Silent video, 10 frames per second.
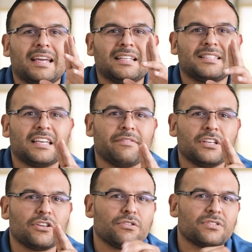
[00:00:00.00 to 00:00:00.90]
It's
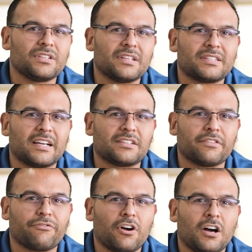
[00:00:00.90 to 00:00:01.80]
even used in
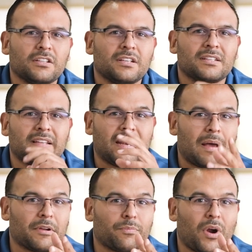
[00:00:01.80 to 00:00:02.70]
detecting fraud,
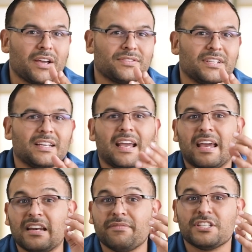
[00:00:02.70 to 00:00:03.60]
dynamic pricing,
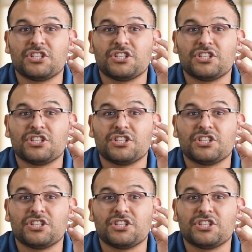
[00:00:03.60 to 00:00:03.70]
and even